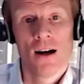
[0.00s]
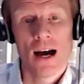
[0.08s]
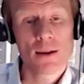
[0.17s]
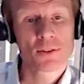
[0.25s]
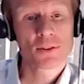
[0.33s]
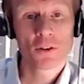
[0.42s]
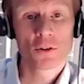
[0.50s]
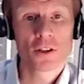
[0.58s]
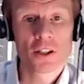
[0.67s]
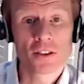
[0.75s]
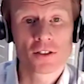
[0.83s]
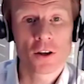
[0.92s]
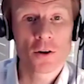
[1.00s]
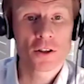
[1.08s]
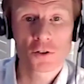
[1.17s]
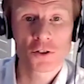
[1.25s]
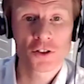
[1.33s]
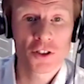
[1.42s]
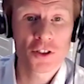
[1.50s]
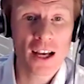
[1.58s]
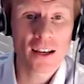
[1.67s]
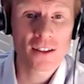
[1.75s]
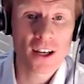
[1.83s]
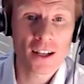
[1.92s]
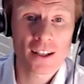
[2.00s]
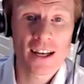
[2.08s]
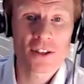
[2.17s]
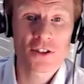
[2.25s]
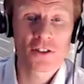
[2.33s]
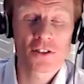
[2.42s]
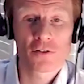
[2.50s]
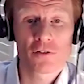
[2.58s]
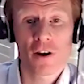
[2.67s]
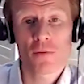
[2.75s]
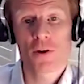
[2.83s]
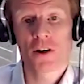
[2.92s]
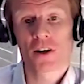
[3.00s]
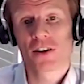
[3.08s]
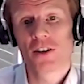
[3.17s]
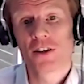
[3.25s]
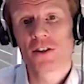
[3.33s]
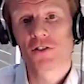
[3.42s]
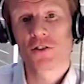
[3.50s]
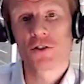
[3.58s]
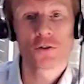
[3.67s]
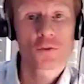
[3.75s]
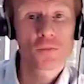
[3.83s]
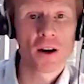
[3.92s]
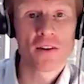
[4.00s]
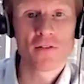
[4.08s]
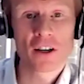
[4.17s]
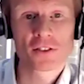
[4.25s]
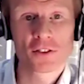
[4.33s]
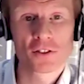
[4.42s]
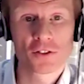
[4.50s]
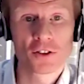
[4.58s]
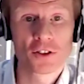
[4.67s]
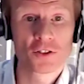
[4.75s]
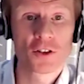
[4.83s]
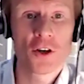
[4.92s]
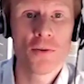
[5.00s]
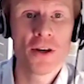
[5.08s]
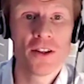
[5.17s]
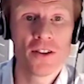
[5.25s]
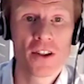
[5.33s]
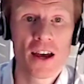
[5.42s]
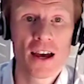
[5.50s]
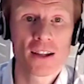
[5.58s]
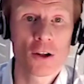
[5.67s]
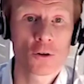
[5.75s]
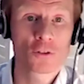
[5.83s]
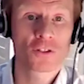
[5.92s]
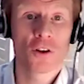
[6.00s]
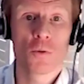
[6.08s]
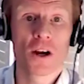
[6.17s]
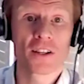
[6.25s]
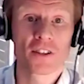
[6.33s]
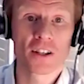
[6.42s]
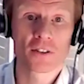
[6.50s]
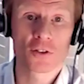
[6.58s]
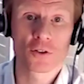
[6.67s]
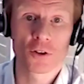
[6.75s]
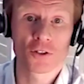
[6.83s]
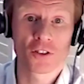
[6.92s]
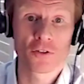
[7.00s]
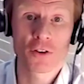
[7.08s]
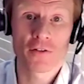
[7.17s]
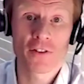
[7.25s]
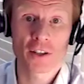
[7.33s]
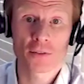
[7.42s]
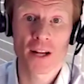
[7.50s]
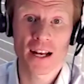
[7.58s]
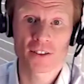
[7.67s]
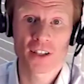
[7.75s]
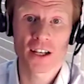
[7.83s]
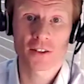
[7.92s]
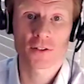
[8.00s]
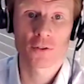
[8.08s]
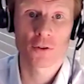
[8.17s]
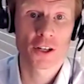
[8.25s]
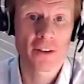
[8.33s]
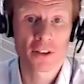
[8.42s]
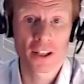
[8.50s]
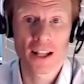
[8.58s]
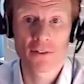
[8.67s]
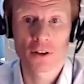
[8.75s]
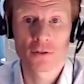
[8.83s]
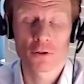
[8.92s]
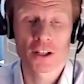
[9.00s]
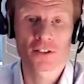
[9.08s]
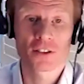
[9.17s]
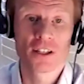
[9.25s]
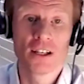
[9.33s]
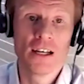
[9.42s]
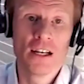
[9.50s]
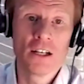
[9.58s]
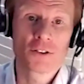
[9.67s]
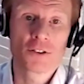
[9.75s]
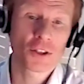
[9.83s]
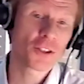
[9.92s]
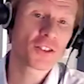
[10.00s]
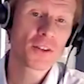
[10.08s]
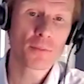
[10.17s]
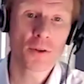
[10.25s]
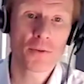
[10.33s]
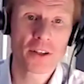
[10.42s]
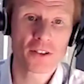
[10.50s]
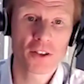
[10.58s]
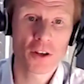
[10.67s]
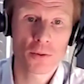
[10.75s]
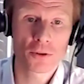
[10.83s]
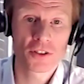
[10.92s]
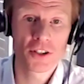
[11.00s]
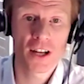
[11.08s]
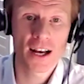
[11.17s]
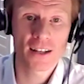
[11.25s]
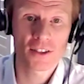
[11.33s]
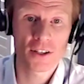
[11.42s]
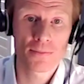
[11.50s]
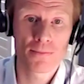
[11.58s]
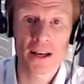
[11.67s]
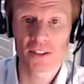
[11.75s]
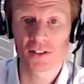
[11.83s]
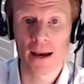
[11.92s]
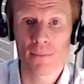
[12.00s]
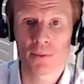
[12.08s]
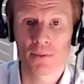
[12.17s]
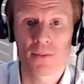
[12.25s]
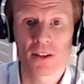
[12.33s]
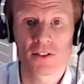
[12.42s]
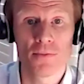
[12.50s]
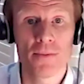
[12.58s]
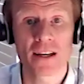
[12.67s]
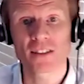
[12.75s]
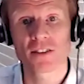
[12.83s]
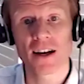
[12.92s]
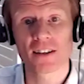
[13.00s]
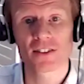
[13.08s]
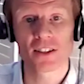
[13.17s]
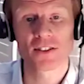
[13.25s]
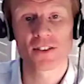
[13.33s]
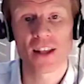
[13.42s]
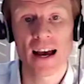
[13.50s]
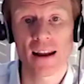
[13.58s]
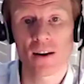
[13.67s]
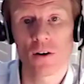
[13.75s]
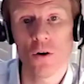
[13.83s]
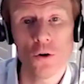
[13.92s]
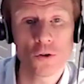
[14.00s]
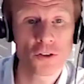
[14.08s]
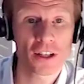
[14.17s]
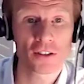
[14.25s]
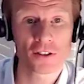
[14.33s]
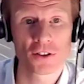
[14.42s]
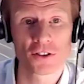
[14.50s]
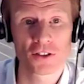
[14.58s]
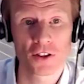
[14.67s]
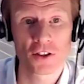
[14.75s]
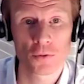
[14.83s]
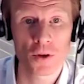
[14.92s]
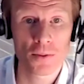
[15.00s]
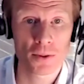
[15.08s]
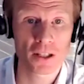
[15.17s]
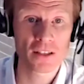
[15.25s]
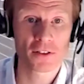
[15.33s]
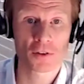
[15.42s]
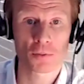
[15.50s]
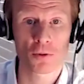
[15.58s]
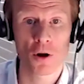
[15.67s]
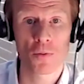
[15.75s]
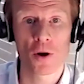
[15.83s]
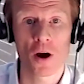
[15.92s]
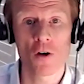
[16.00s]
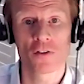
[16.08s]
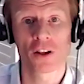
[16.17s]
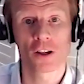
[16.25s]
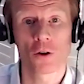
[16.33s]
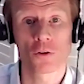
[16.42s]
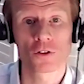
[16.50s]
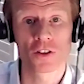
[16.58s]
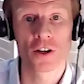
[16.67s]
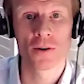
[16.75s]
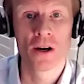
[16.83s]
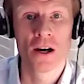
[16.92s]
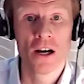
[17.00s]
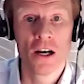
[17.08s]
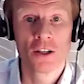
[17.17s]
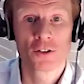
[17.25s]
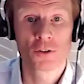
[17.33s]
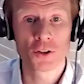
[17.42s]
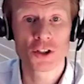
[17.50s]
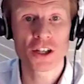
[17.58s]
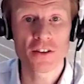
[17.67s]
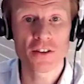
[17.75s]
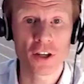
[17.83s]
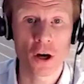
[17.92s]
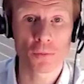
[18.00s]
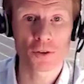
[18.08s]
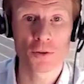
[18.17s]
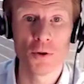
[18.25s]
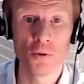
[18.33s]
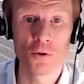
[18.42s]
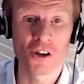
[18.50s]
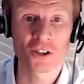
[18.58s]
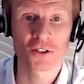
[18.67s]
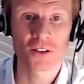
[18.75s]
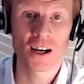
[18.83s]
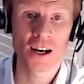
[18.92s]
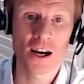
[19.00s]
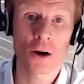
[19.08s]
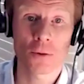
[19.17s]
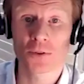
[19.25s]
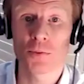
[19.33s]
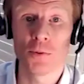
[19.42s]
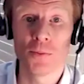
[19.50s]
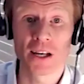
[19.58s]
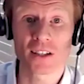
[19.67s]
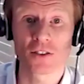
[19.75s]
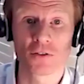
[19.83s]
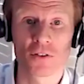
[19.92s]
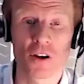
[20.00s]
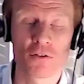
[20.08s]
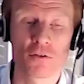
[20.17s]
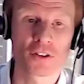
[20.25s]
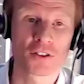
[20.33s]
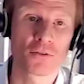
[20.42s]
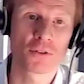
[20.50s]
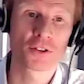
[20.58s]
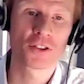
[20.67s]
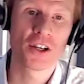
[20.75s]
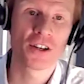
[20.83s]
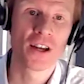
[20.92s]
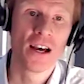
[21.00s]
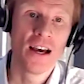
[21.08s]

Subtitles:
Absolutely. So a strategic asset allocation is a framework that is used by investors to determine their long-term weightings across different investment assets for a given level of risk. So it could simply be interpreted as a base camp. It's the mix of assets that, all things considered, we believe is appropriate over the long term to achieve the optimal mix of risk and return.